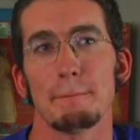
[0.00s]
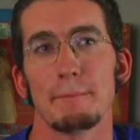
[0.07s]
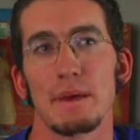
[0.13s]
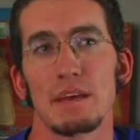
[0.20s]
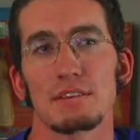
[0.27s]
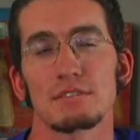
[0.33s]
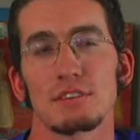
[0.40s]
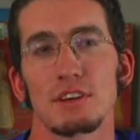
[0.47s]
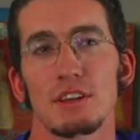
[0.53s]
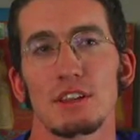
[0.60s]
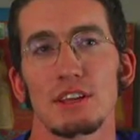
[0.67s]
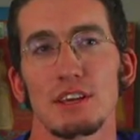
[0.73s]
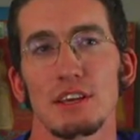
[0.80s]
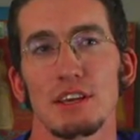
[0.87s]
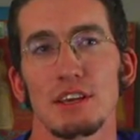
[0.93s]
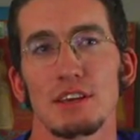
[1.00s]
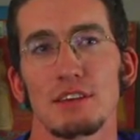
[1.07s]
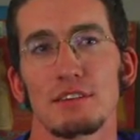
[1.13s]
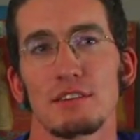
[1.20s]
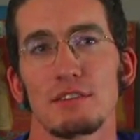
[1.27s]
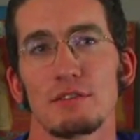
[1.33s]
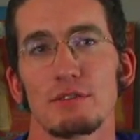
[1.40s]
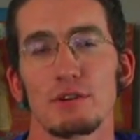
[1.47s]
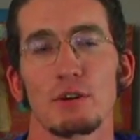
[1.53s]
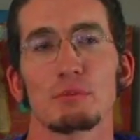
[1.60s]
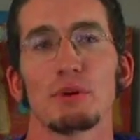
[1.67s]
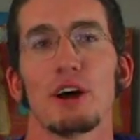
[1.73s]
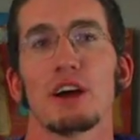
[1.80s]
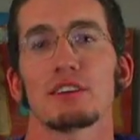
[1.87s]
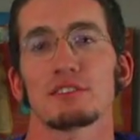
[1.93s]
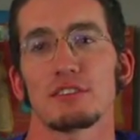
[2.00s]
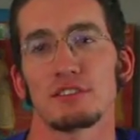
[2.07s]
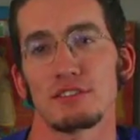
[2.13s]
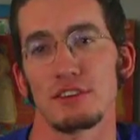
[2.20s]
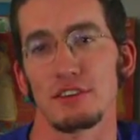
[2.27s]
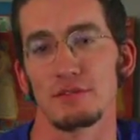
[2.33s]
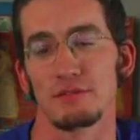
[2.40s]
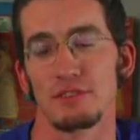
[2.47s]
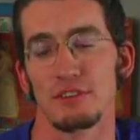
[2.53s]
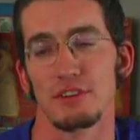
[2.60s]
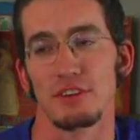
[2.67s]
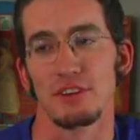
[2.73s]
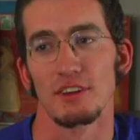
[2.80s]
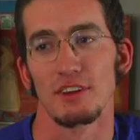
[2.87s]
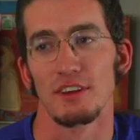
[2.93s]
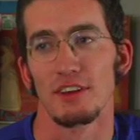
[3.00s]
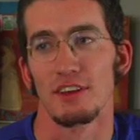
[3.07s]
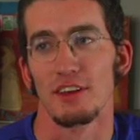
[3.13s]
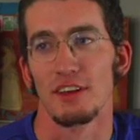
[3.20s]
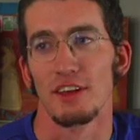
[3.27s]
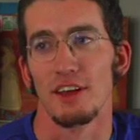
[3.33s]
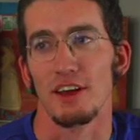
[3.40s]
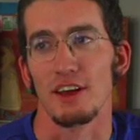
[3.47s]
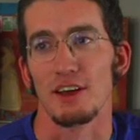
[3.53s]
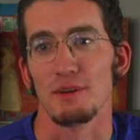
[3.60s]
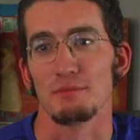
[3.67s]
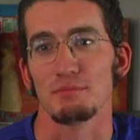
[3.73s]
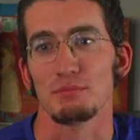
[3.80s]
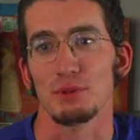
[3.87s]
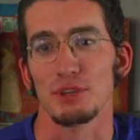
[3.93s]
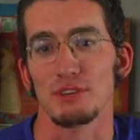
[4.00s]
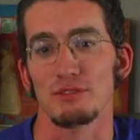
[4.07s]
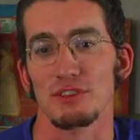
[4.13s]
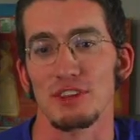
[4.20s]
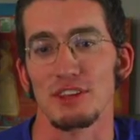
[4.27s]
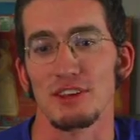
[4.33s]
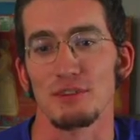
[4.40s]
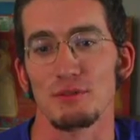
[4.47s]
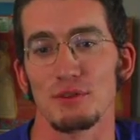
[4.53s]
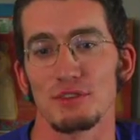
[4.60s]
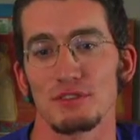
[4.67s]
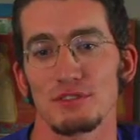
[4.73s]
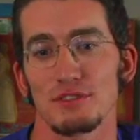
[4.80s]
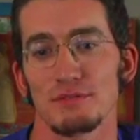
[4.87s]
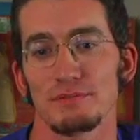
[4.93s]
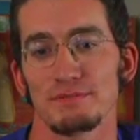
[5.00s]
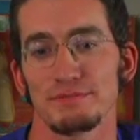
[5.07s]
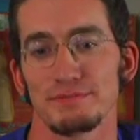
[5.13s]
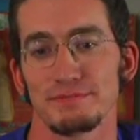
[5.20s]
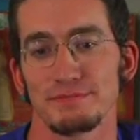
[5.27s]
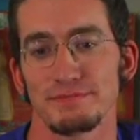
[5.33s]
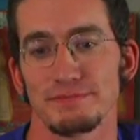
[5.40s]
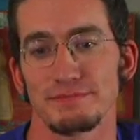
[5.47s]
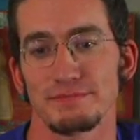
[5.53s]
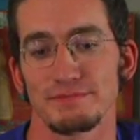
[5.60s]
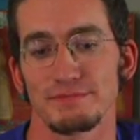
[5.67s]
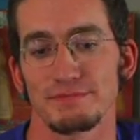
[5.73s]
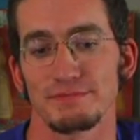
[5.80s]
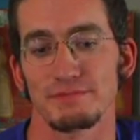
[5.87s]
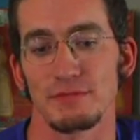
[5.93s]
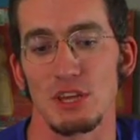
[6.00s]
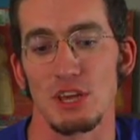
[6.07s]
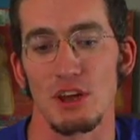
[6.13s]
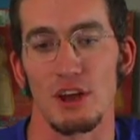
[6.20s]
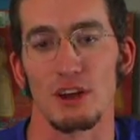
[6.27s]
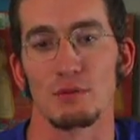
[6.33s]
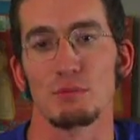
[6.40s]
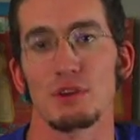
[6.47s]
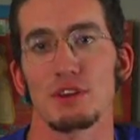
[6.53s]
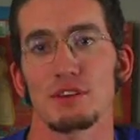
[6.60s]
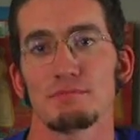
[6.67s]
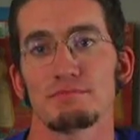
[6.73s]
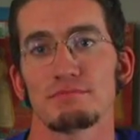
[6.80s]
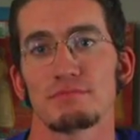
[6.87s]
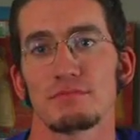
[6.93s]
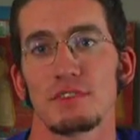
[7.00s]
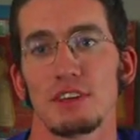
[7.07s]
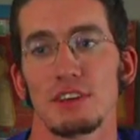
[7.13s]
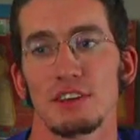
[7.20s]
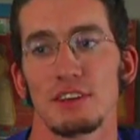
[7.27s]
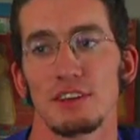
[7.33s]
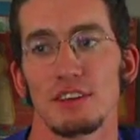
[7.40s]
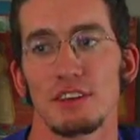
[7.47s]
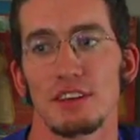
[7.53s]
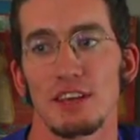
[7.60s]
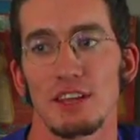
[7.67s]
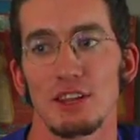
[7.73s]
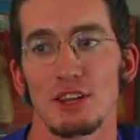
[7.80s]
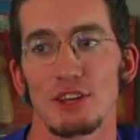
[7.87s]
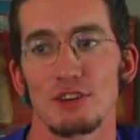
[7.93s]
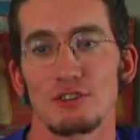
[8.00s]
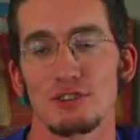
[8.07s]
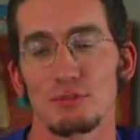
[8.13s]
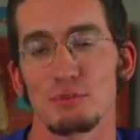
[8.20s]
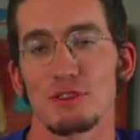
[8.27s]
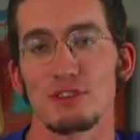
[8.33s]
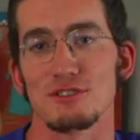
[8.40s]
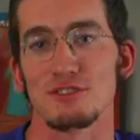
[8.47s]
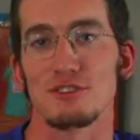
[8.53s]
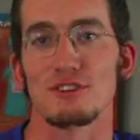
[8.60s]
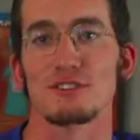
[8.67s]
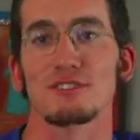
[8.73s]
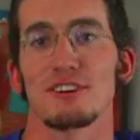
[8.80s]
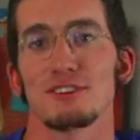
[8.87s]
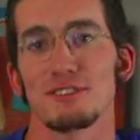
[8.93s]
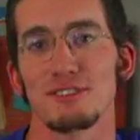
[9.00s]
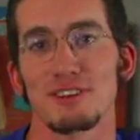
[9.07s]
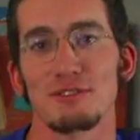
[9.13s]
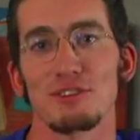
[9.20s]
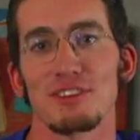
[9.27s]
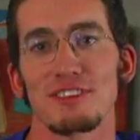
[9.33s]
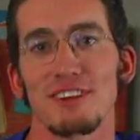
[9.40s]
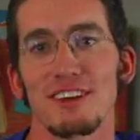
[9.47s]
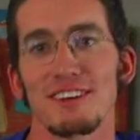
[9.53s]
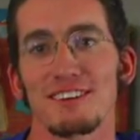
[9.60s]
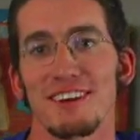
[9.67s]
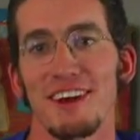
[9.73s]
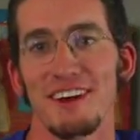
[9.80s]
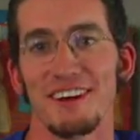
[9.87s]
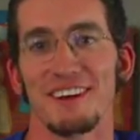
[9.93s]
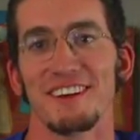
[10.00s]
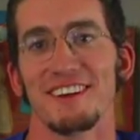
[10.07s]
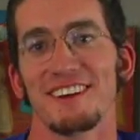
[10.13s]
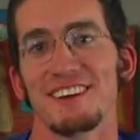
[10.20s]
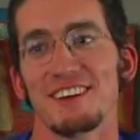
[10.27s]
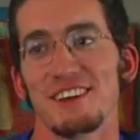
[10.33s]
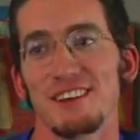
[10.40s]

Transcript: basically for apostasy, um, believing that he was he ought to be in leadership in the church. I'll just leave it at that.